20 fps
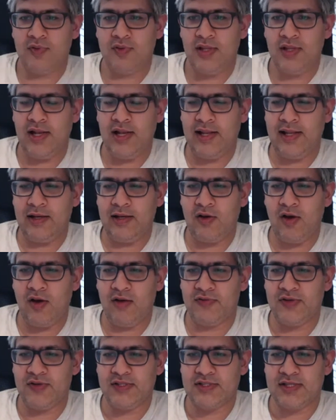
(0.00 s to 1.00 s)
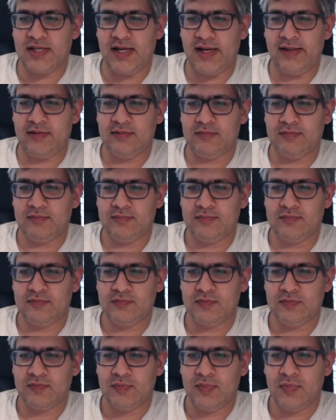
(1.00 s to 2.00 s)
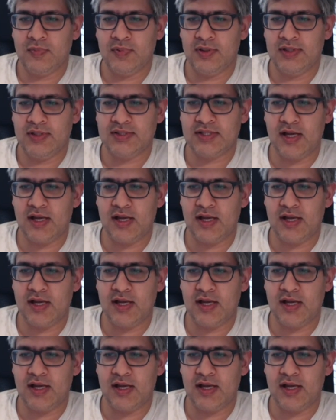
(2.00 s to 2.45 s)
lean coffee style discussion.